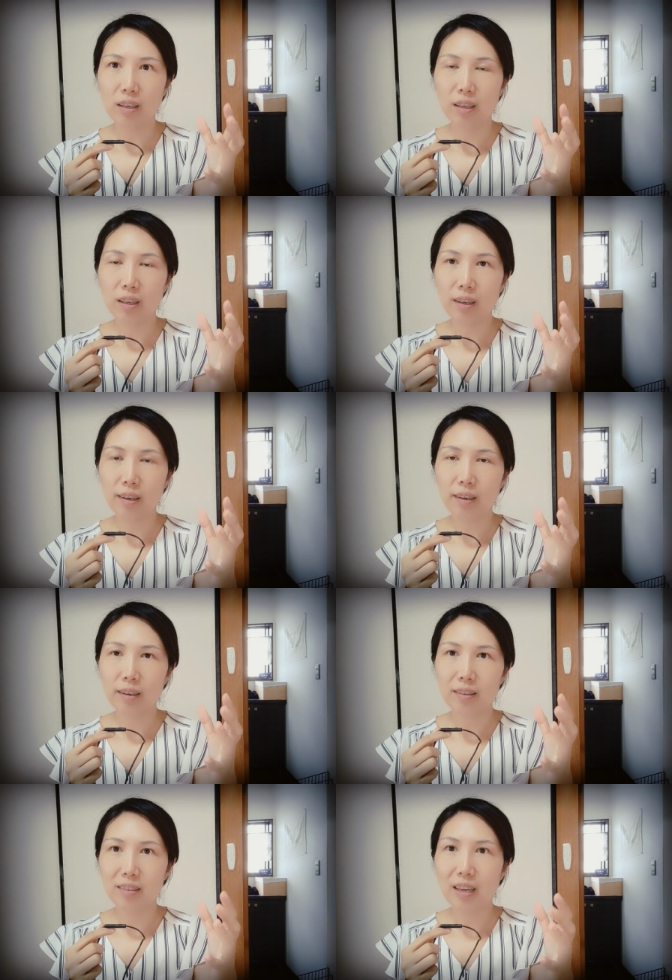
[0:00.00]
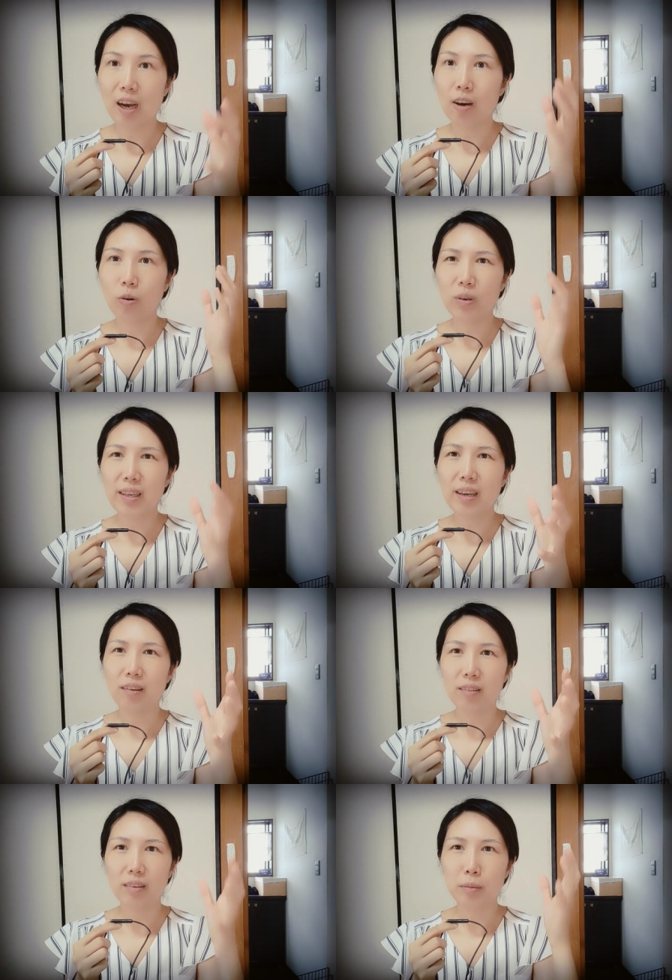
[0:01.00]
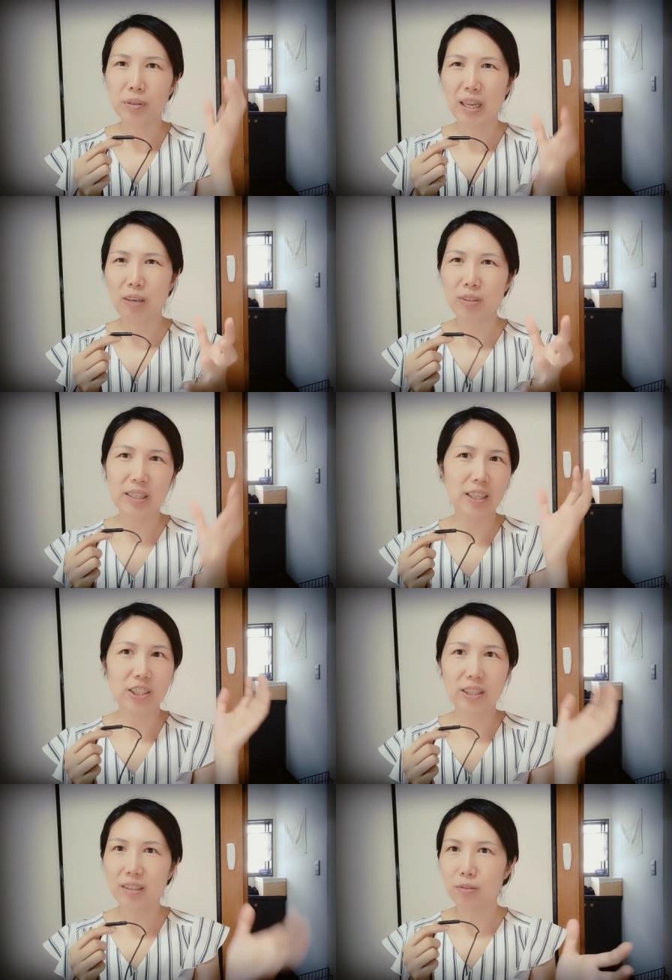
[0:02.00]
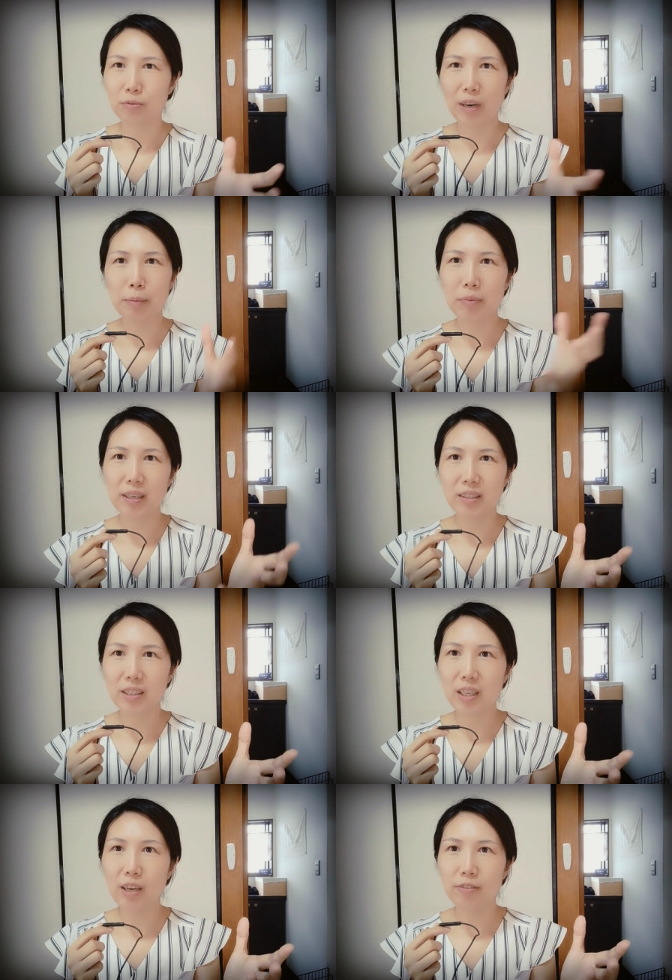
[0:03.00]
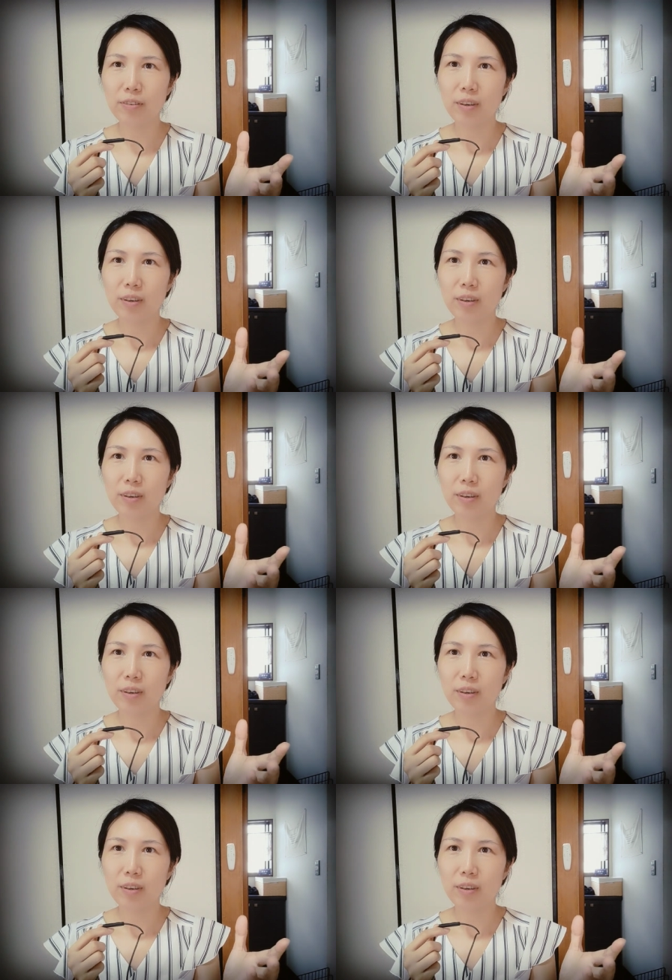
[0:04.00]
uh, not only on the pronunciation and grammar and stuff,